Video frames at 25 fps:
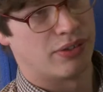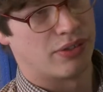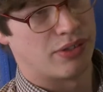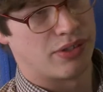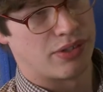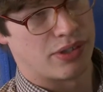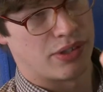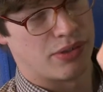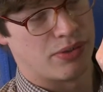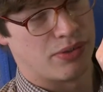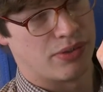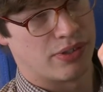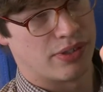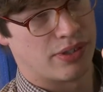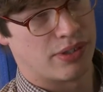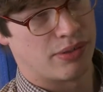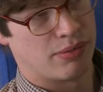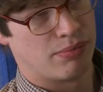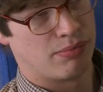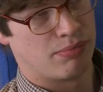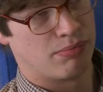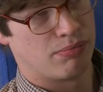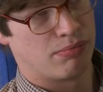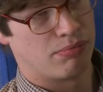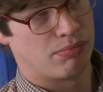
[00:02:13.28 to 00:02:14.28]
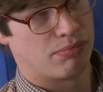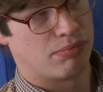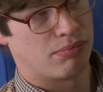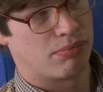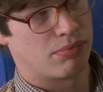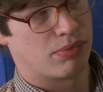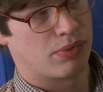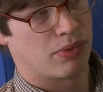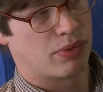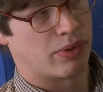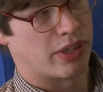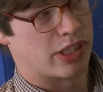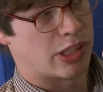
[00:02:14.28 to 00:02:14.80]
always used
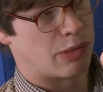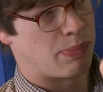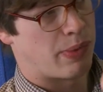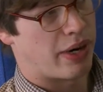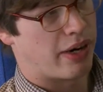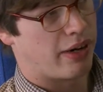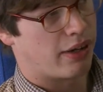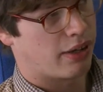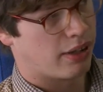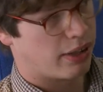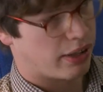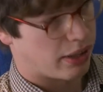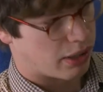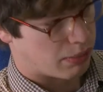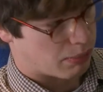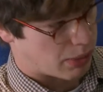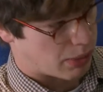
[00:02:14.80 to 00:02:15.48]
quite sparingly and